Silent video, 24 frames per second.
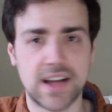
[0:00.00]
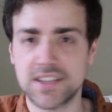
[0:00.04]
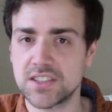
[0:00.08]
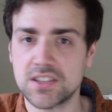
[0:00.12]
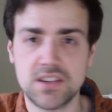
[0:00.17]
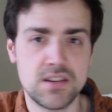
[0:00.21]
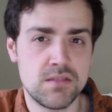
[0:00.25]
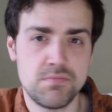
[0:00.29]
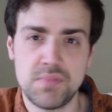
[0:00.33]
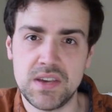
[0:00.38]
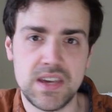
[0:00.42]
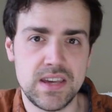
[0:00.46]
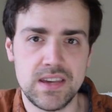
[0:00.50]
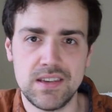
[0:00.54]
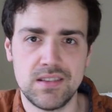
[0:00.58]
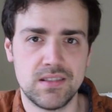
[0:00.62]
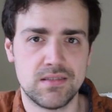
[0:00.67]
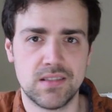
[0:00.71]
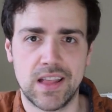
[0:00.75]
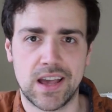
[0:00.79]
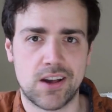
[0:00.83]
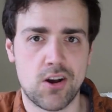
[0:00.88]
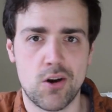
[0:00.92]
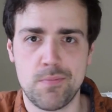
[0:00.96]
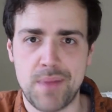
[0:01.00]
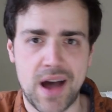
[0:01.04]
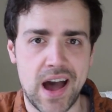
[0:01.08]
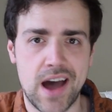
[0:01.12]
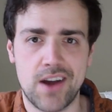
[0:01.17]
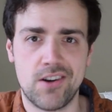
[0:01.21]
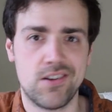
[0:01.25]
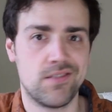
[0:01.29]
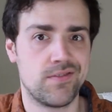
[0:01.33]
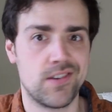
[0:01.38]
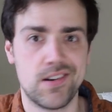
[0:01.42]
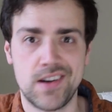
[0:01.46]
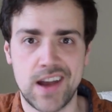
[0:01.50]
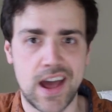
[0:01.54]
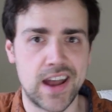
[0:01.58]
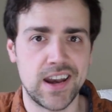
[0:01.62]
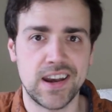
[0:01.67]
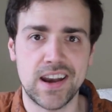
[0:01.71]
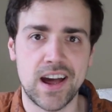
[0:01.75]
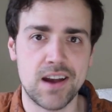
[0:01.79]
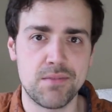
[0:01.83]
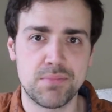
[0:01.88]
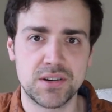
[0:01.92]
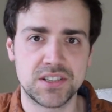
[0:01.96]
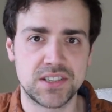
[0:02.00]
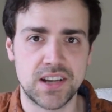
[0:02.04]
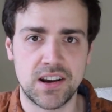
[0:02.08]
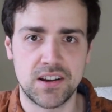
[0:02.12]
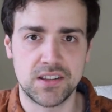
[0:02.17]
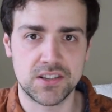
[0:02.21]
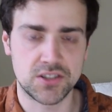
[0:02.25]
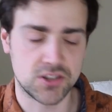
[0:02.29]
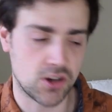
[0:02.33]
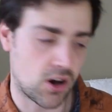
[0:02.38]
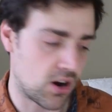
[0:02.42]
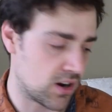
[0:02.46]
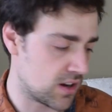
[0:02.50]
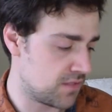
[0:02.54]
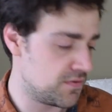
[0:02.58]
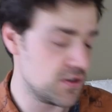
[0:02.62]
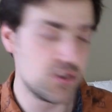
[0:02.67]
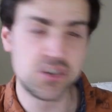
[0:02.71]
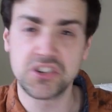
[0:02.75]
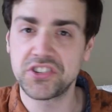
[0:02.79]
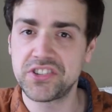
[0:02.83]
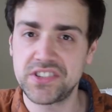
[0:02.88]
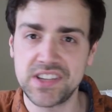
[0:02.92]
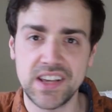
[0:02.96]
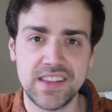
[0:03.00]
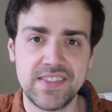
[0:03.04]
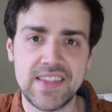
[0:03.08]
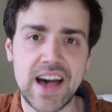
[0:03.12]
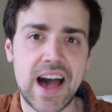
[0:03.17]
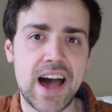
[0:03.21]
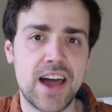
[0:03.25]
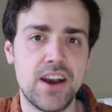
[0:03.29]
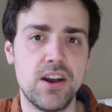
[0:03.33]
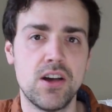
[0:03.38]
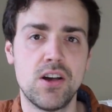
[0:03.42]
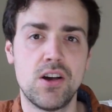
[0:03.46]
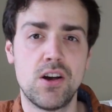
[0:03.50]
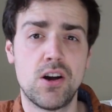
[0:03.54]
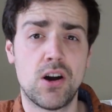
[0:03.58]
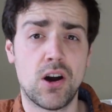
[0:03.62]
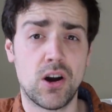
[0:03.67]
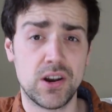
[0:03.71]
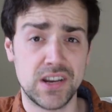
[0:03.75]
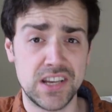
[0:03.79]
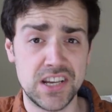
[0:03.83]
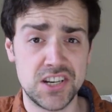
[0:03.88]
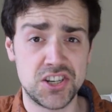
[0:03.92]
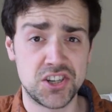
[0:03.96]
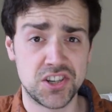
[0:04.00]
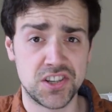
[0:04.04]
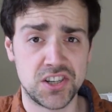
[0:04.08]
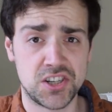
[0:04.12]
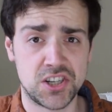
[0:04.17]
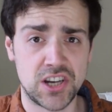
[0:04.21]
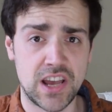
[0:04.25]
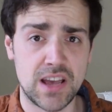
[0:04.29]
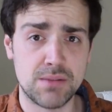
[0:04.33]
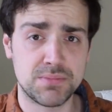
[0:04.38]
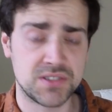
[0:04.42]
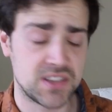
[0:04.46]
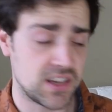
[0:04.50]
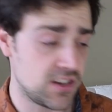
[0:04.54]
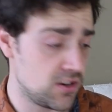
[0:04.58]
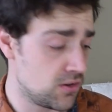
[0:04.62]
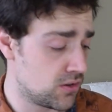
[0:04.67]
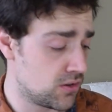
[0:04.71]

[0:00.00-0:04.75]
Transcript: that's going to be like our pattern for ninety-nine percent of the song. If you just did that on each of the shapes that